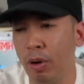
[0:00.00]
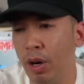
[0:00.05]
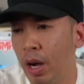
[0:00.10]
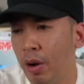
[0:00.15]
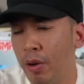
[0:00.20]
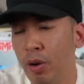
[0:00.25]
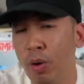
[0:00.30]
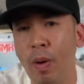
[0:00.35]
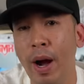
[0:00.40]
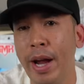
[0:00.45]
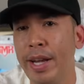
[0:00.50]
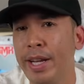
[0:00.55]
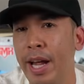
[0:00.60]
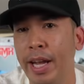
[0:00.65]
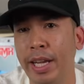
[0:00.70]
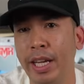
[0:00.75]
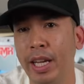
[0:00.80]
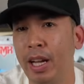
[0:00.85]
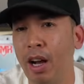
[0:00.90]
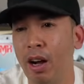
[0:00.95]
I don't know why
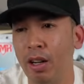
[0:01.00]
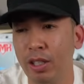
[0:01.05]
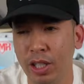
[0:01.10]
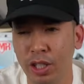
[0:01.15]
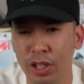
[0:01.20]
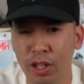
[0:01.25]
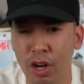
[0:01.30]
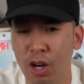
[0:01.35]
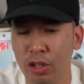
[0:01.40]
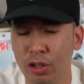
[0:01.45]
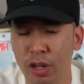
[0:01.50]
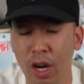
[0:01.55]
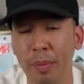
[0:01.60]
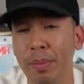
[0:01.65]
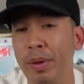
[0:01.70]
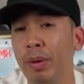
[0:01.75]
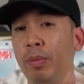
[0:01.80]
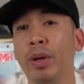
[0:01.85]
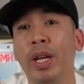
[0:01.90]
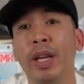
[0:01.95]
Nike calls it shock drop
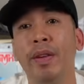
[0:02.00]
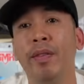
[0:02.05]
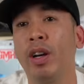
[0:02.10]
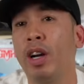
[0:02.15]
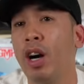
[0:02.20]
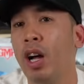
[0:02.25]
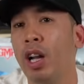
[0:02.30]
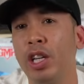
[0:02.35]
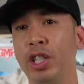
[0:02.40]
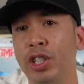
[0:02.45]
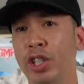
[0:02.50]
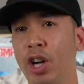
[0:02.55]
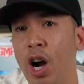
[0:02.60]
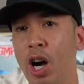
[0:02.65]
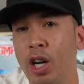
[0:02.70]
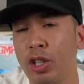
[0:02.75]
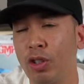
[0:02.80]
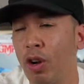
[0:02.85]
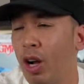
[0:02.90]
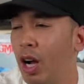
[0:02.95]
and we even call it
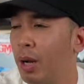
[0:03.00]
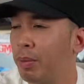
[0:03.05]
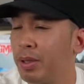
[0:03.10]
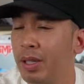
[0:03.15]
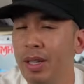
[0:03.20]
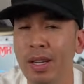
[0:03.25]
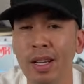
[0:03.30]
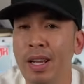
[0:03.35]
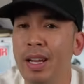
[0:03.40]
shock drops.